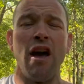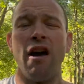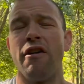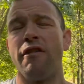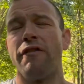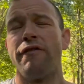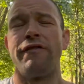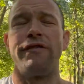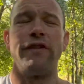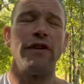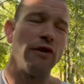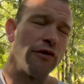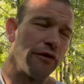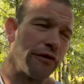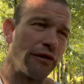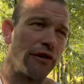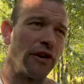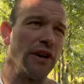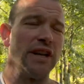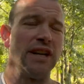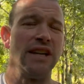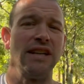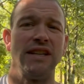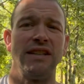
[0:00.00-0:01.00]
feel
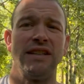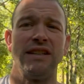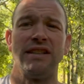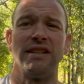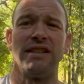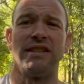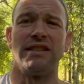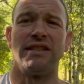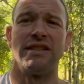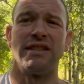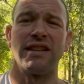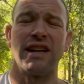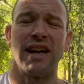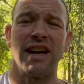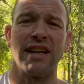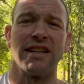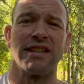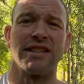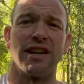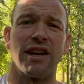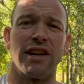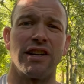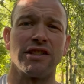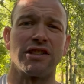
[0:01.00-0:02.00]
free to get in
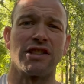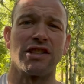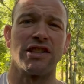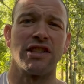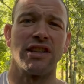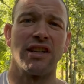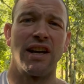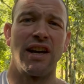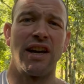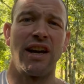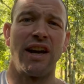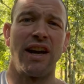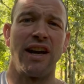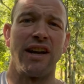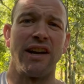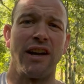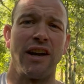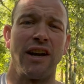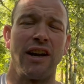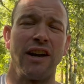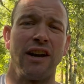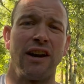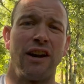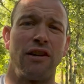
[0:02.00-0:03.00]
touch and
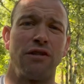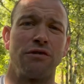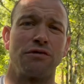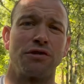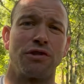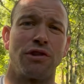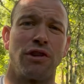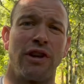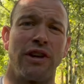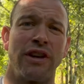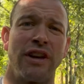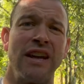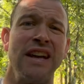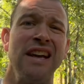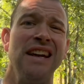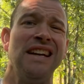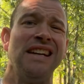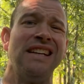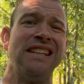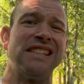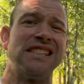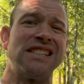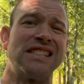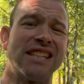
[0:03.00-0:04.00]
I'll try and
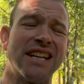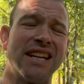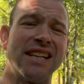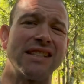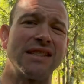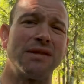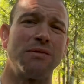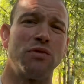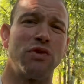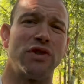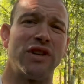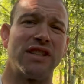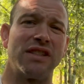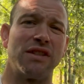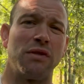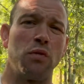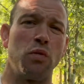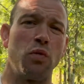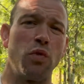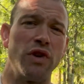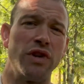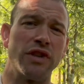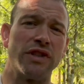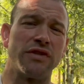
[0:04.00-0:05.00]
share some
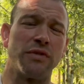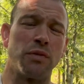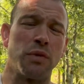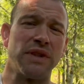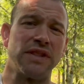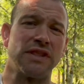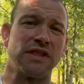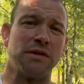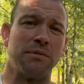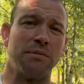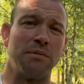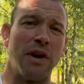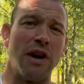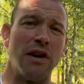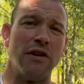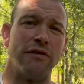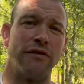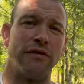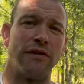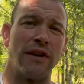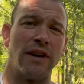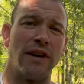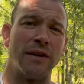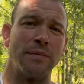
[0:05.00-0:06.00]
words of wisdom,
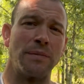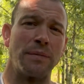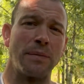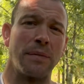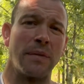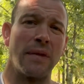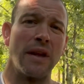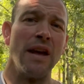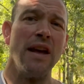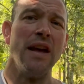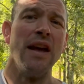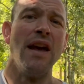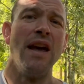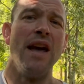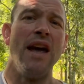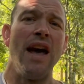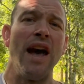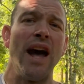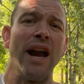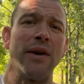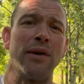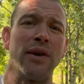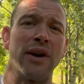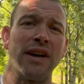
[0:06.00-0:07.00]
hopefully.
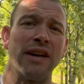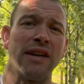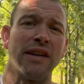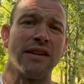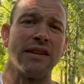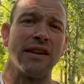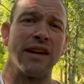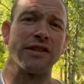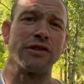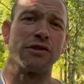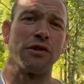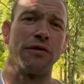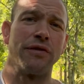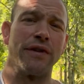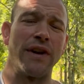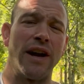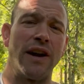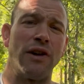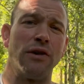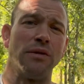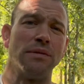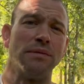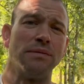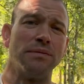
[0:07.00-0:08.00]
Anyway, that's all for
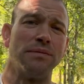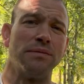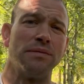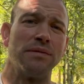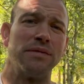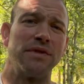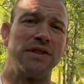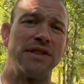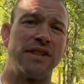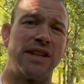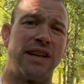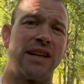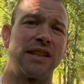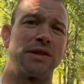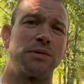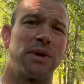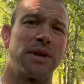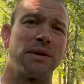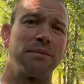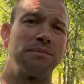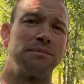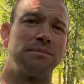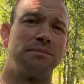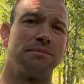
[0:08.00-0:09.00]
now. See you next
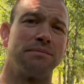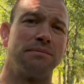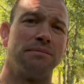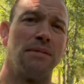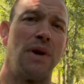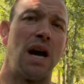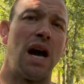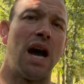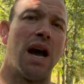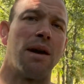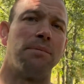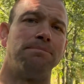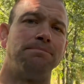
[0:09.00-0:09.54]
week. Bye.